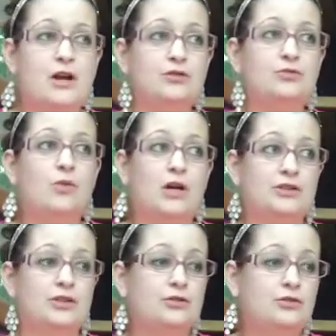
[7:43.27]
Now you
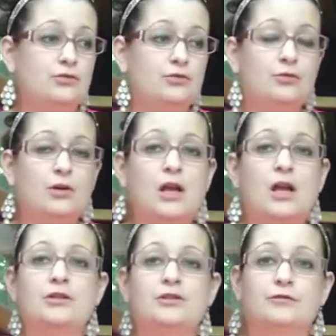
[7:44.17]
want to do
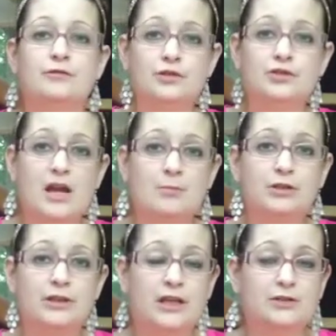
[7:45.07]
your first
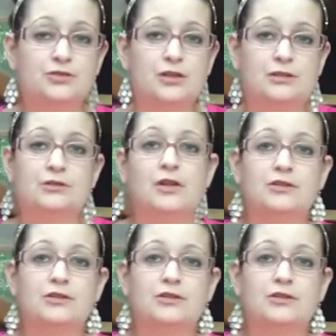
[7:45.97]
application,